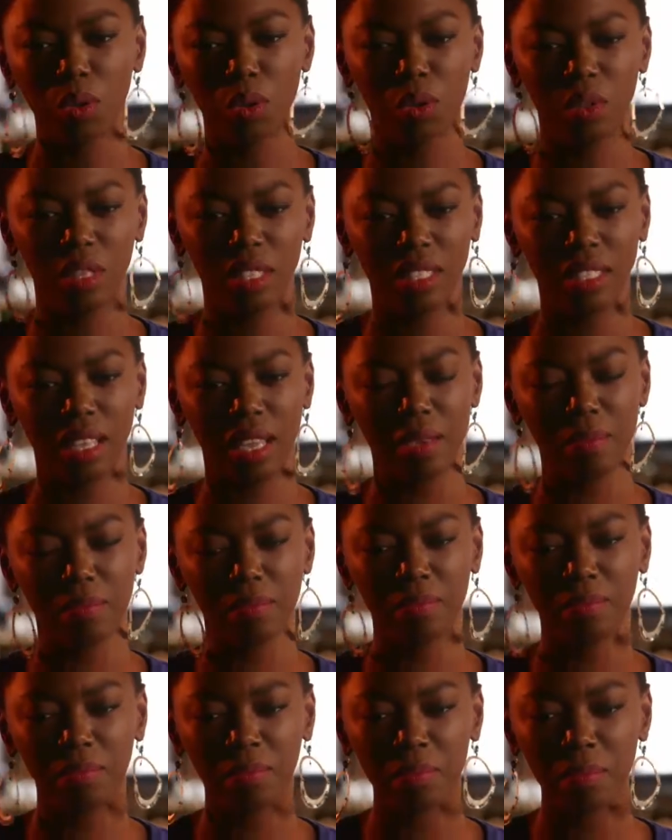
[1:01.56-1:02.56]
through the
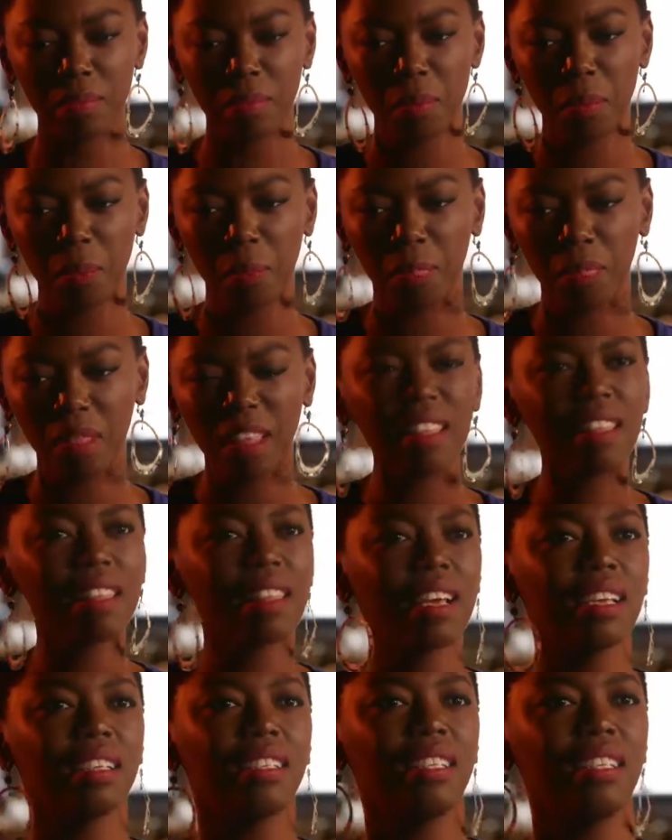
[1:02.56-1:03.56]
same
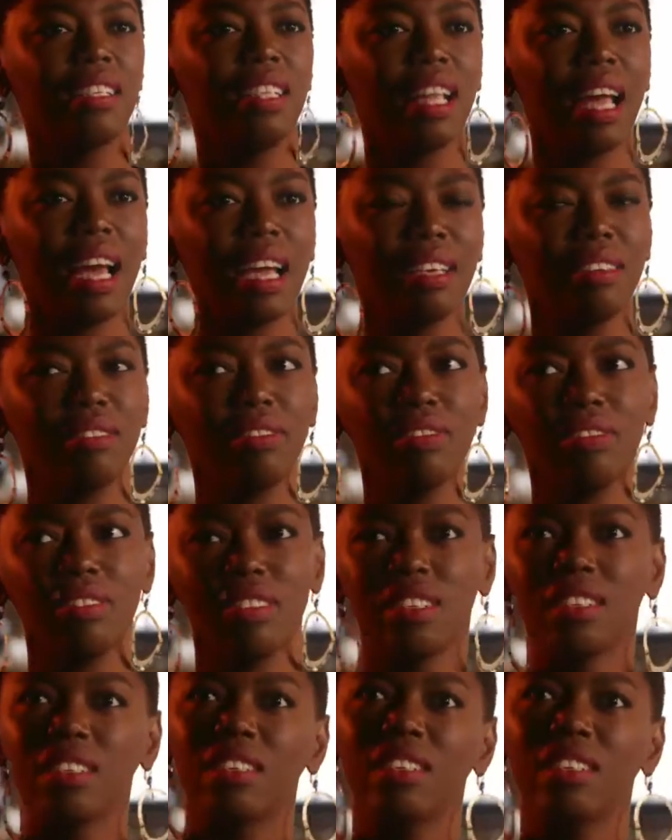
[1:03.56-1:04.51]
things in life